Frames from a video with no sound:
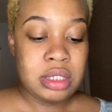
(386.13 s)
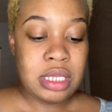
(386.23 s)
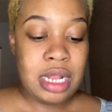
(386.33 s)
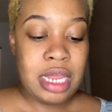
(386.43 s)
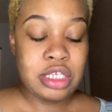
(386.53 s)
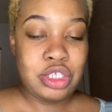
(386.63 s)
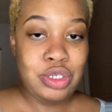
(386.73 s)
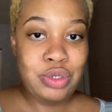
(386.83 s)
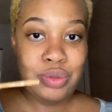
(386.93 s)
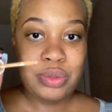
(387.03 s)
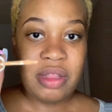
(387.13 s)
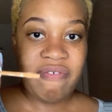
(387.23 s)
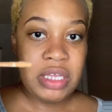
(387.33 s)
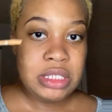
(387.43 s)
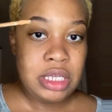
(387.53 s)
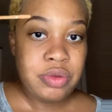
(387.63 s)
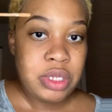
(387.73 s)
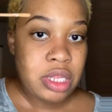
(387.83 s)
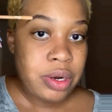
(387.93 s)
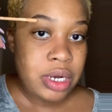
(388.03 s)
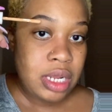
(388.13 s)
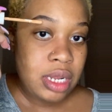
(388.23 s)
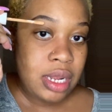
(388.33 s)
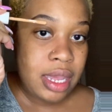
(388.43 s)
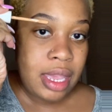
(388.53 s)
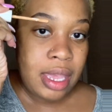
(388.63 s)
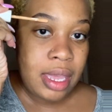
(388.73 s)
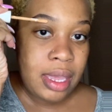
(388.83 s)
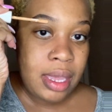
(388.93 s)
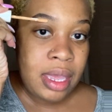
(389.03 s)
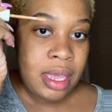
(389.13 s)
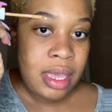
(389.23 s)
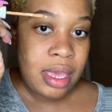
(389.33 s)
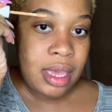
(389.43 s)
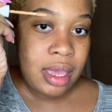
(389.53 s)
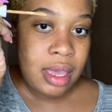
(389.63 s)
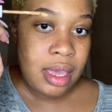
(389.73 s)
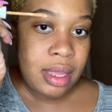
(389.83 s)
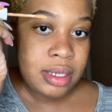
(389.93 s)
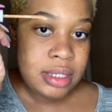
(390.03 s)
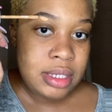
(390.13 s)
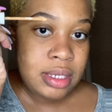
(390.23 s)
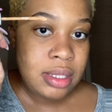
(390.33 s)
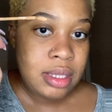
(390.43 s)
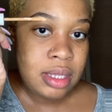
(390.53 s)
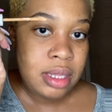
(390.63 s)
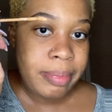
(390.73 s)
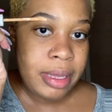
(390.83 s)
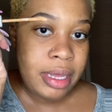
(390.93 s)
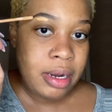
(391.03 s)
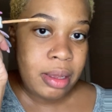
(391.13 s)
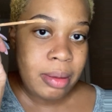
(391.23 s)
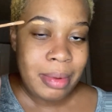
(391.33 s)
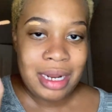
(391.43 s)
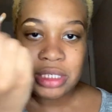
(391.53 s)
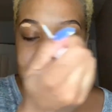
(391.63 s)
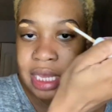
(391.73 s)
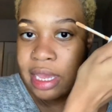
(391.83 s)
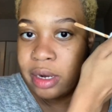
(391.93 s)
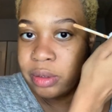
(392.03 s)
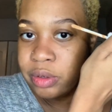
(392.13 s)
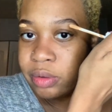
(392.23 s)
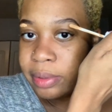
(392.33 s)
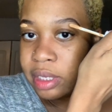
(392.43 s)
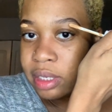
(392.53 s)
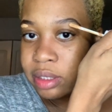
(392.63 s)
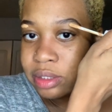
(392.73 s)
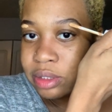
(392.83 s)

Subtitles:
I like to use the Fenty 330 at the bottom, and I just add a little bit.